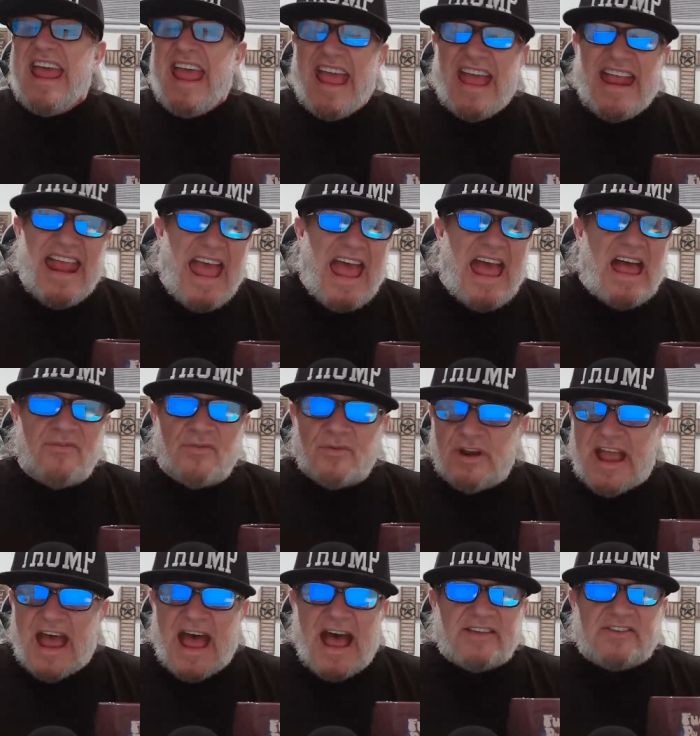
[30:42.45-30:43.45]
in
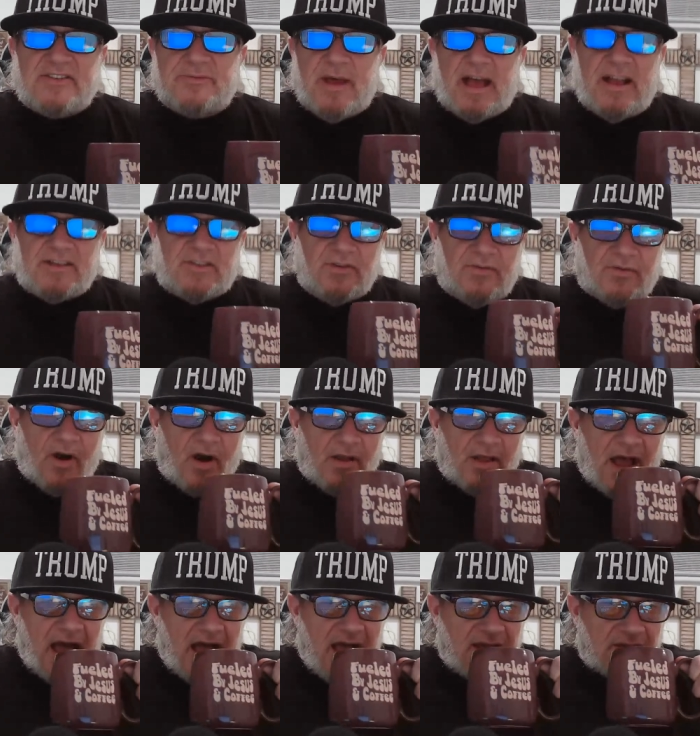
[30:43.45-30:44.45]
every aspect of our
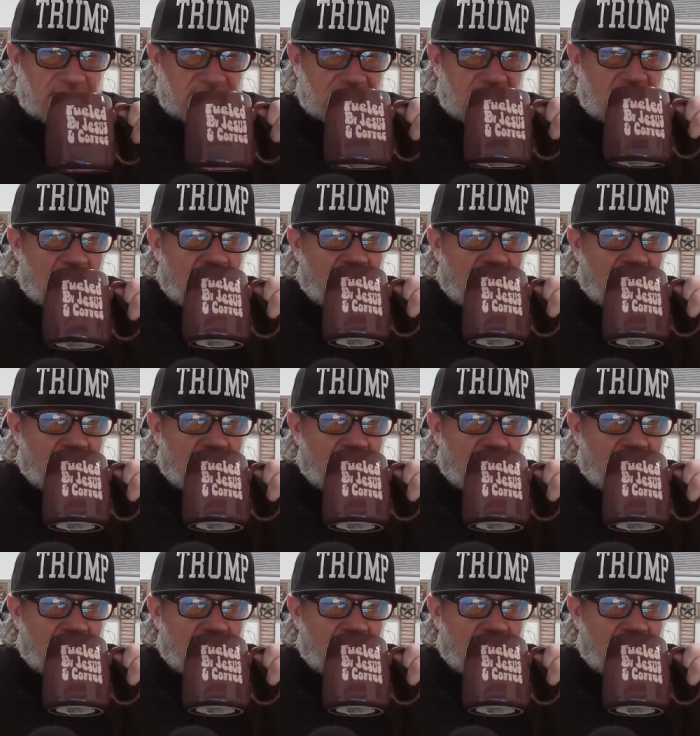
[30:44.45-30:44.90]
lives